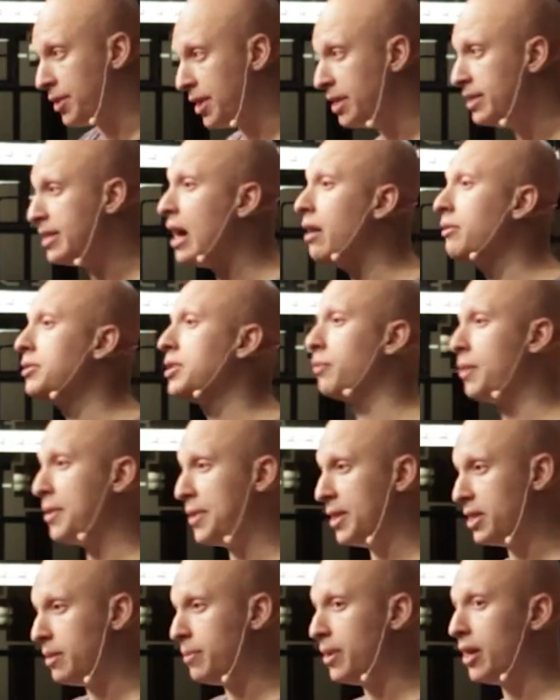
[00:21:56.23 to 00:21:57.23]
everything down to
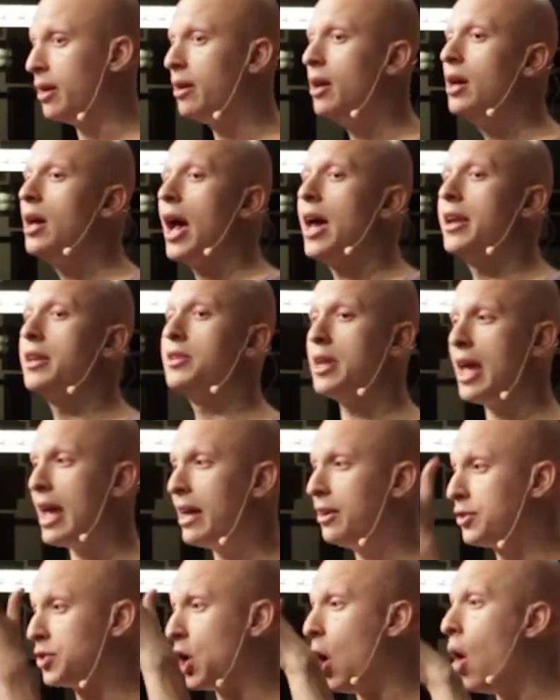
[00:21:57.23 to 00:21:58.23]
RethinkDB, and it
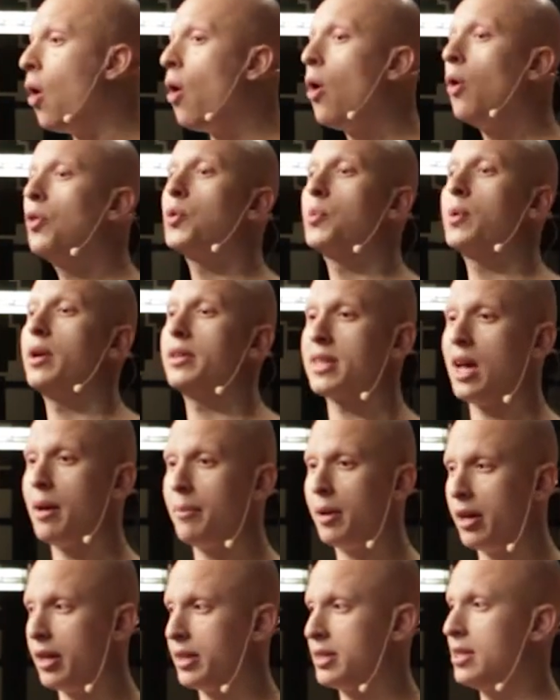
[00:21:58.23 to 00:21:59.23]
handles all the
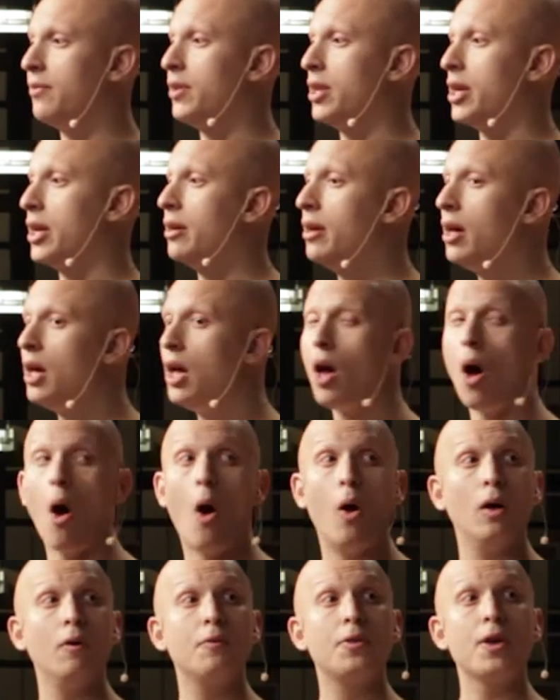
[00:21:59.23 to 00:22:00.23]
real-time connectivity,
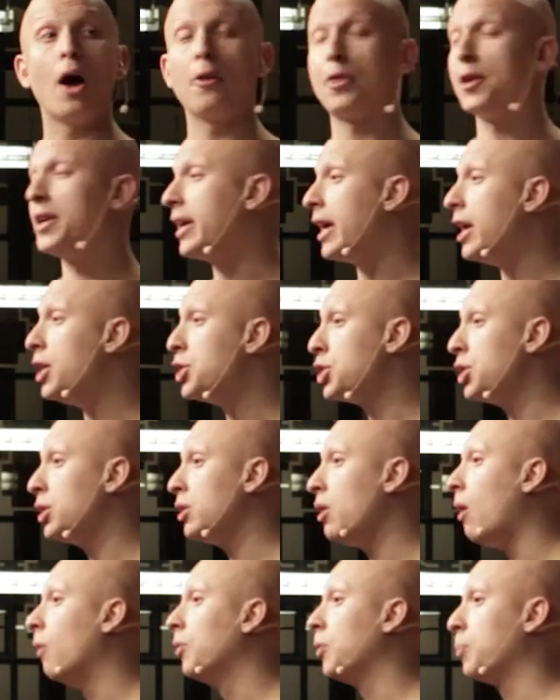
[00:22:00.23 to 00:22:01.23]
all of the
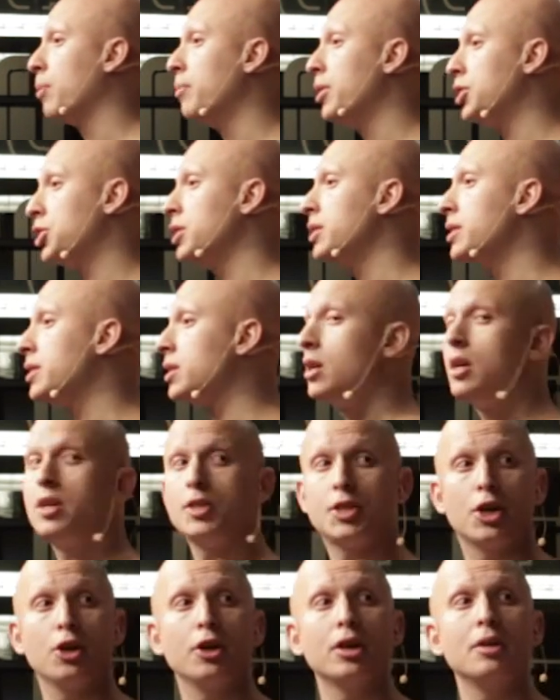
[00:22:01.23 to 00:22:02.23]
authentication, all the permissions,
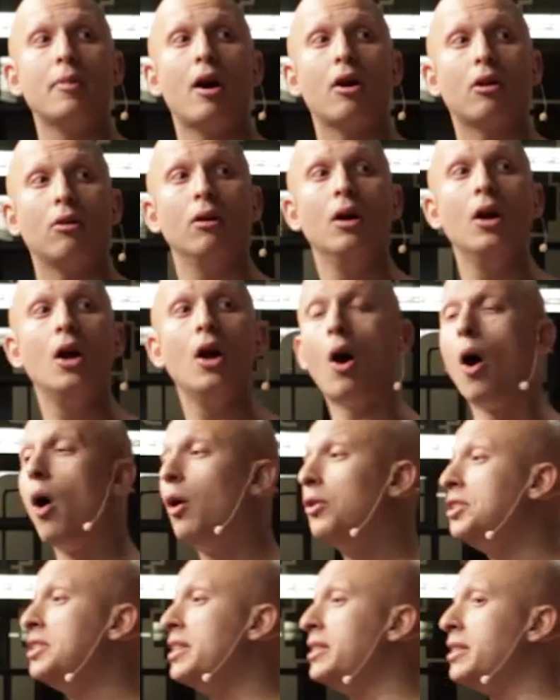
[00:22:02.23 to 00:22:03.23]
security model,
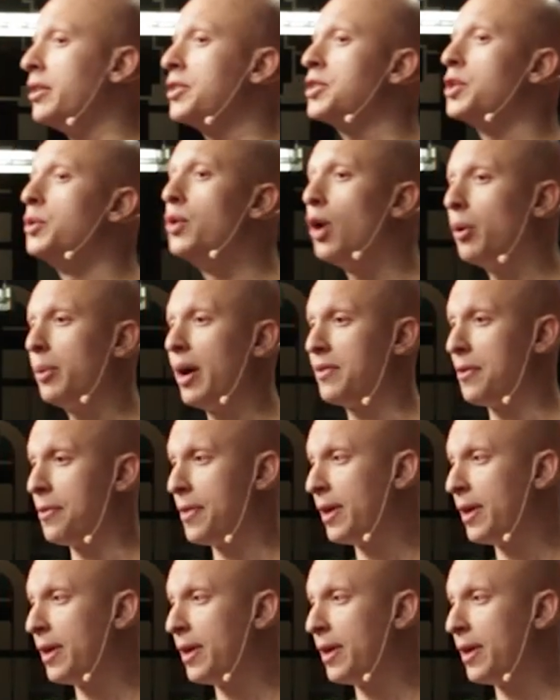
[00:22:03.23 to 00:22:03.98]
all the details you normally have